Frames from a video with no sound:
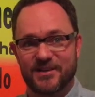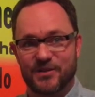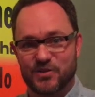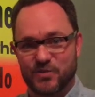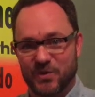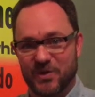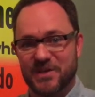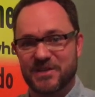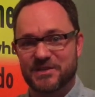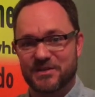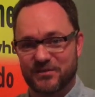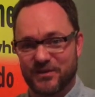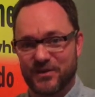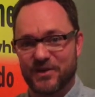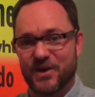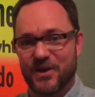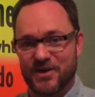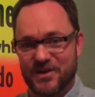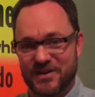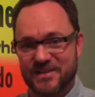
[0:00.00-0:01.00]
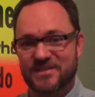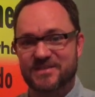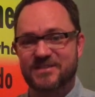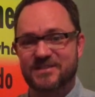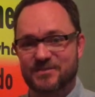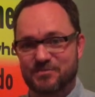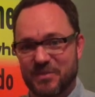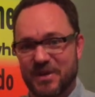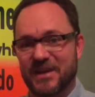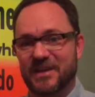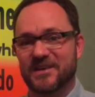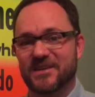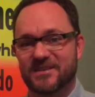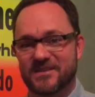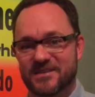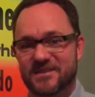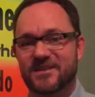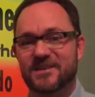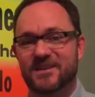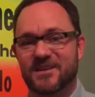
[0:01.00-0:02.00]
twenty different artists
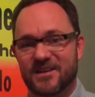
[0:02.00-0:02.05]
made